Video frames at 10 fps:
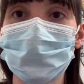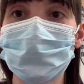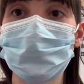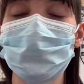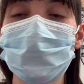
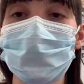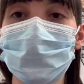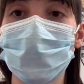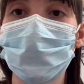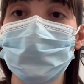So we'll see if
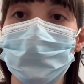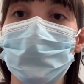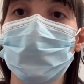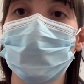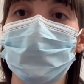that helps to
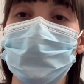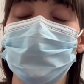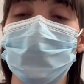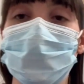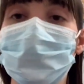open up his
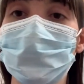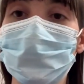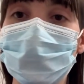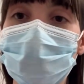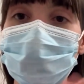chest and
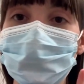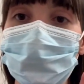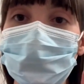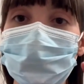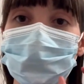relax
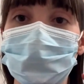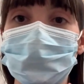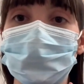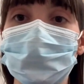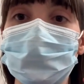all of the
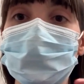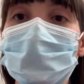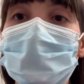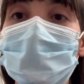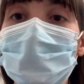muscles
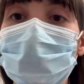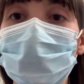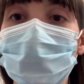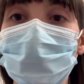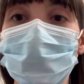
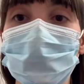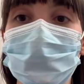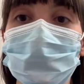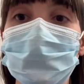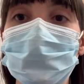in
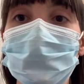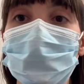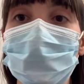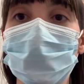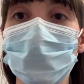his
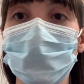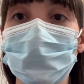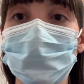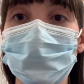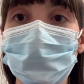
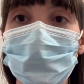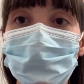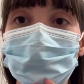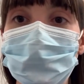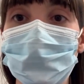
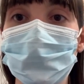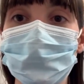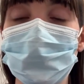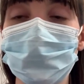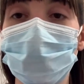
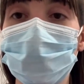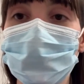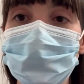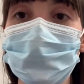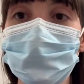respiratory
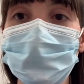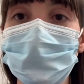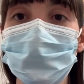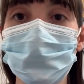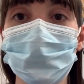tract
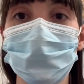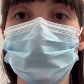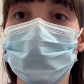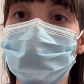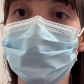to try
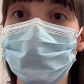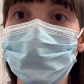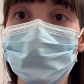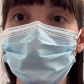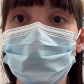to let the
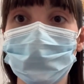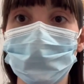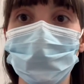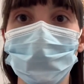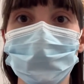air flow in a
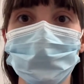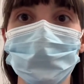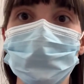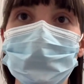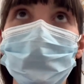wee bit better
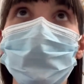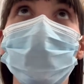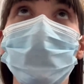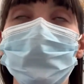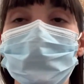and see if
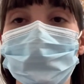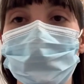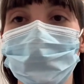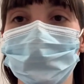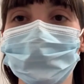that helps the
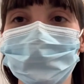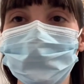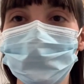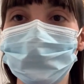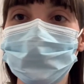breathing.
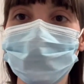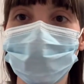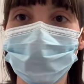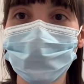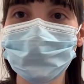So we'll see
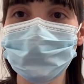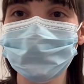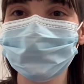how that goes.